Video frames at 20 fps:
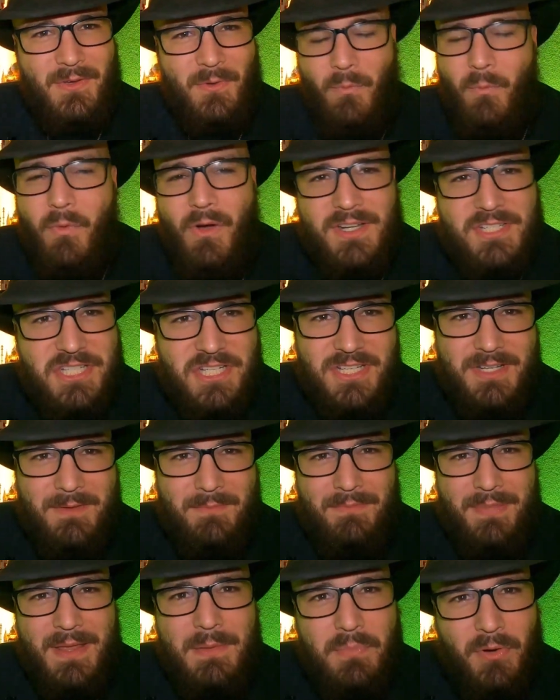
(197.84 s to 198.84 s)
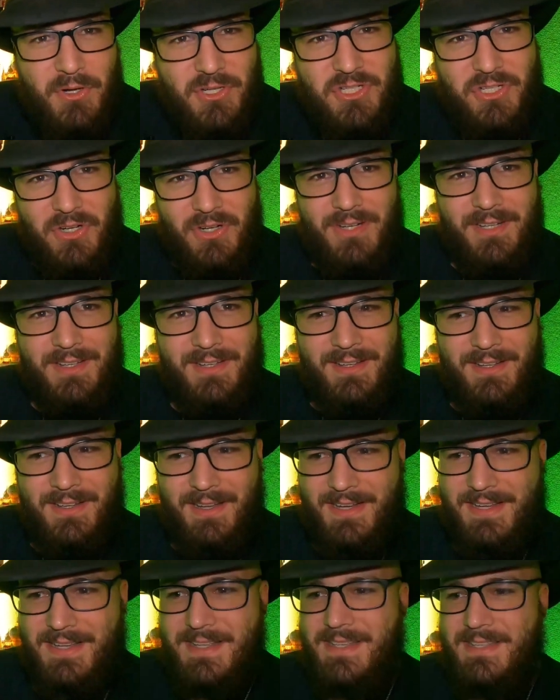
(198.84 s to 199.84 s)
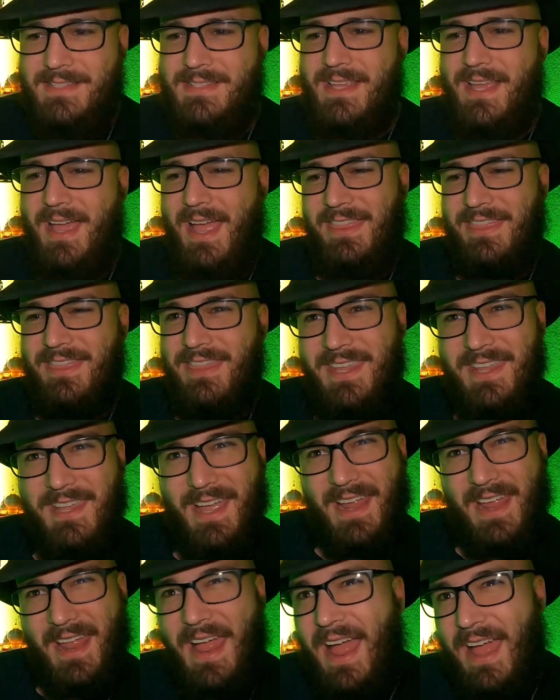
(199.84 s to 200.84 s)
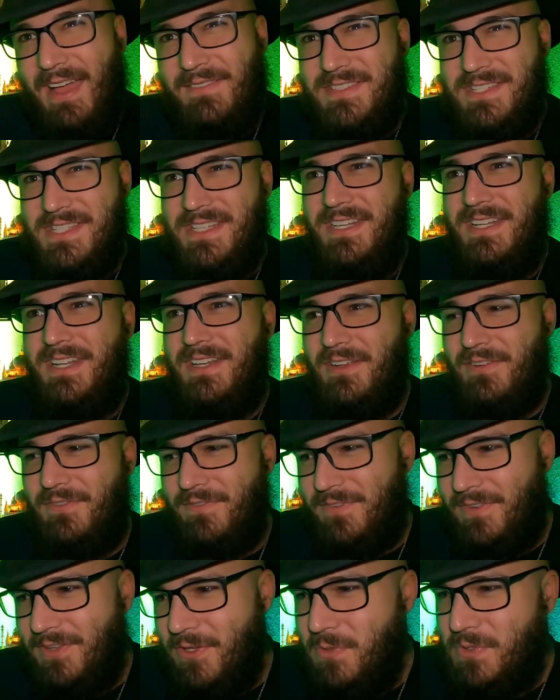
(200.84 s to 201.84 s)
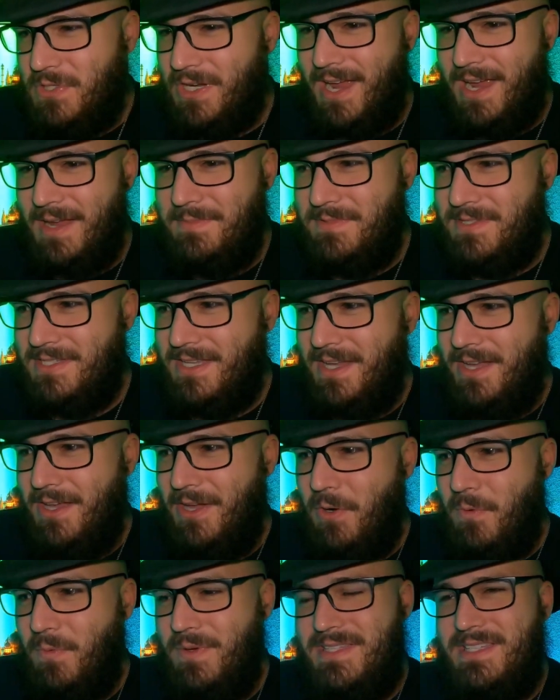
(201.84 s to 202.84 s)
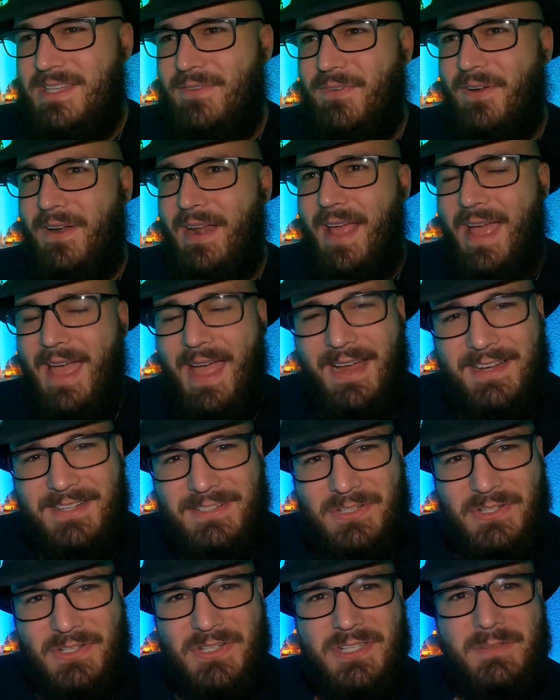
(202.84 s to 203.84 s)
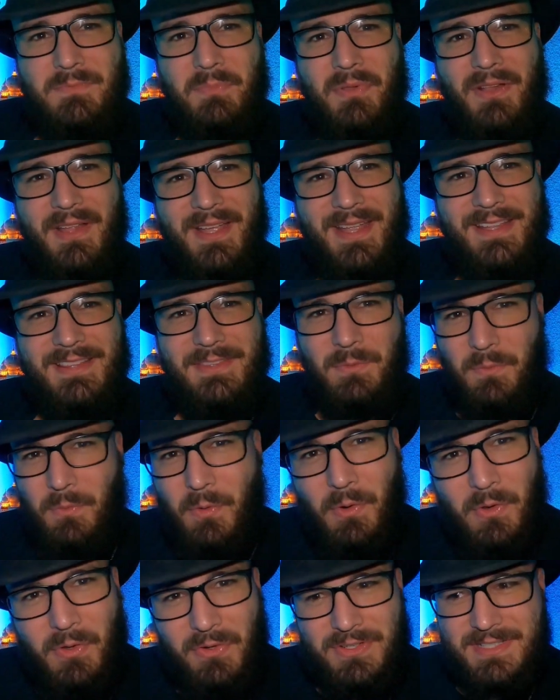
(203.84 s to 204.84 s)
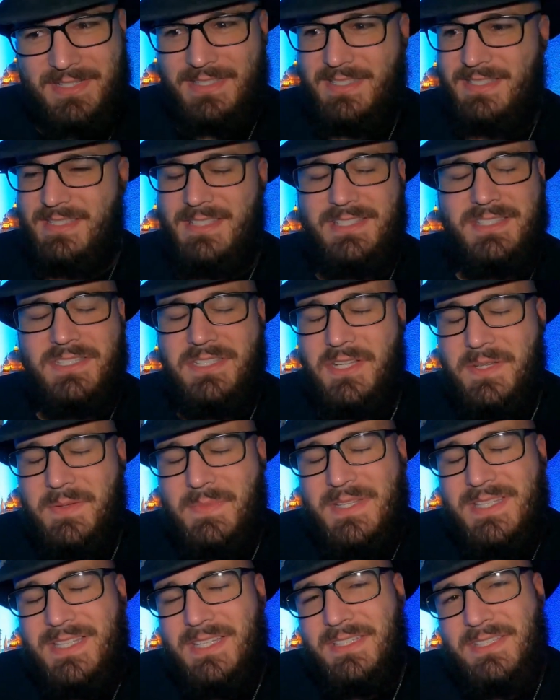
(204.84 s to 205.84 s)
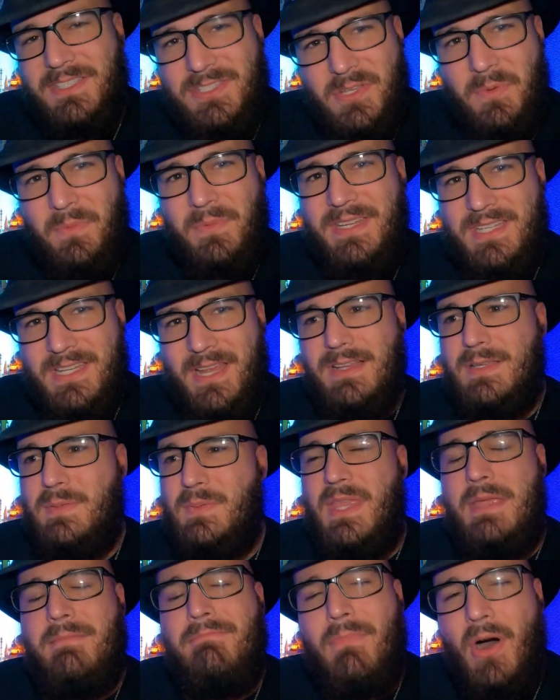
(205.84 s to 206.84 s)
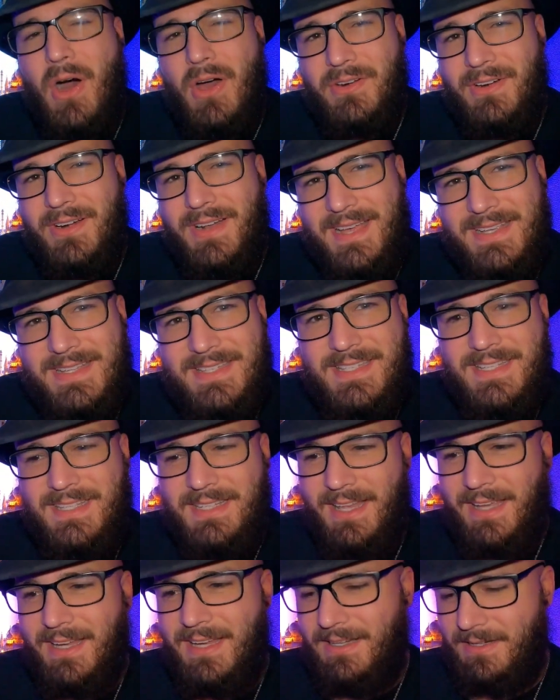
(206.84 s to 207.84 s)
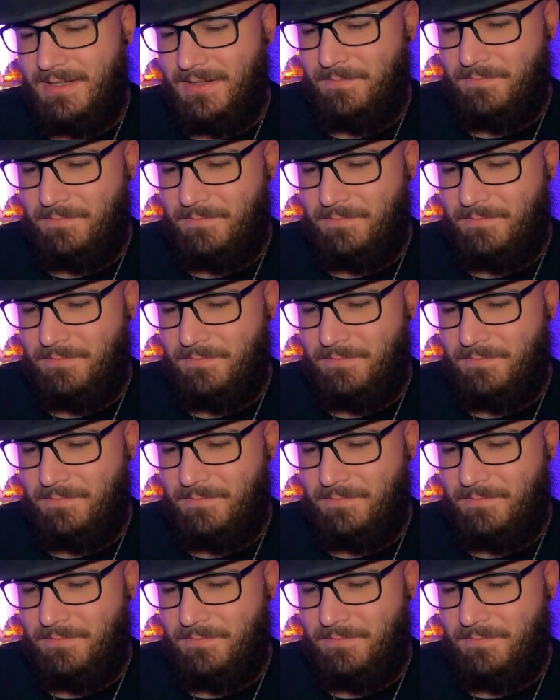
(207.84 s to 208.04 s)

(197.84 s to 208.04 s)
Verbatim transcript: watch it be butchered. Because I think I have seen it a few times with different actors playing the role, because it's been so many times, but they modernized it, like